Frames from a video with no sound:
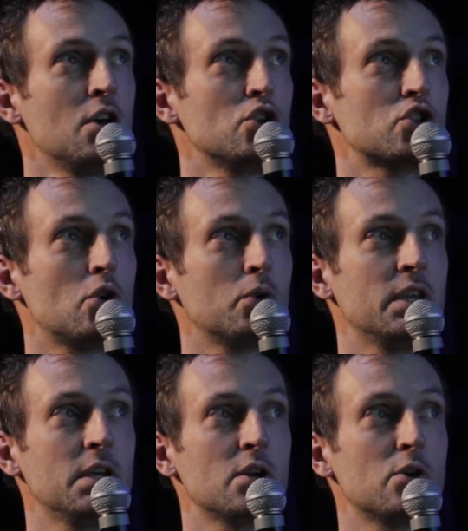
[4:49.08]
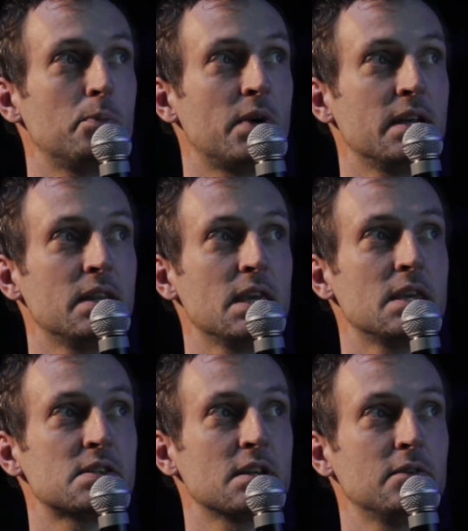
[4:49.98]
shown here by
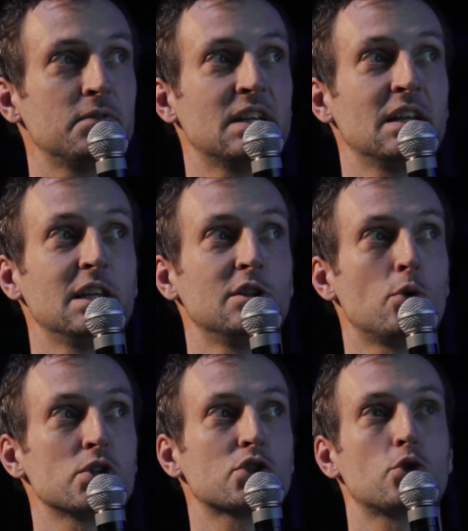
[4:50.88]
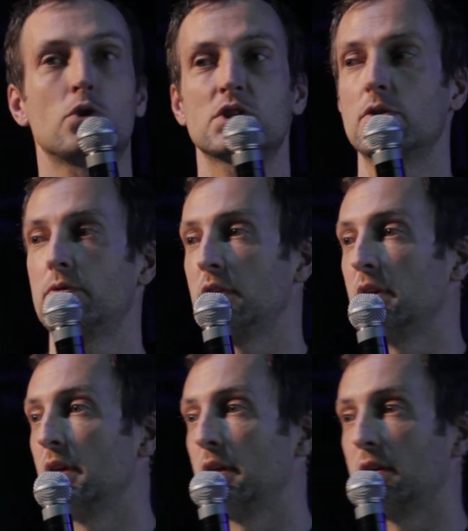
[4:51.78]
the significantly lower scores of
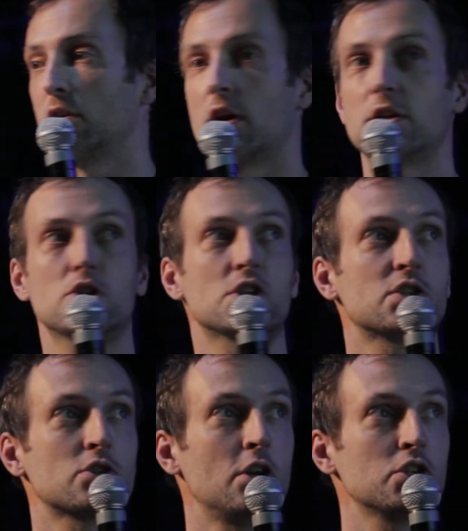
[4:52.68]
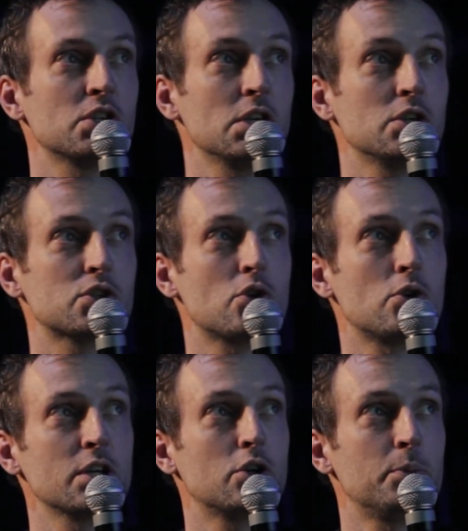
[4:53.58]
the cartilage histology
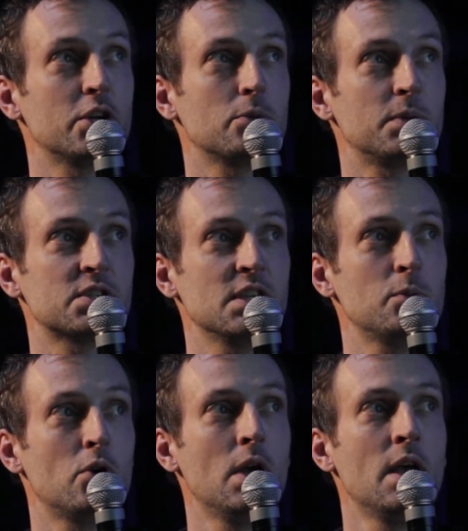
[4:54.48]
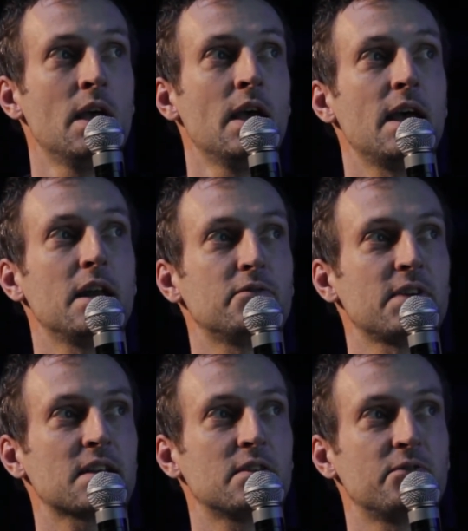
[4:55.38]
scoring compared to placebo. And in
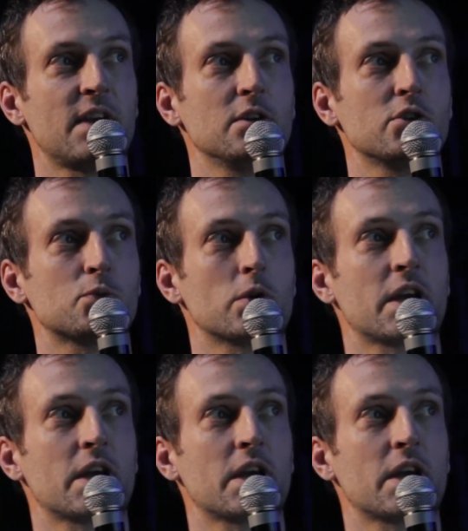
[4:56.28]
fact, the values were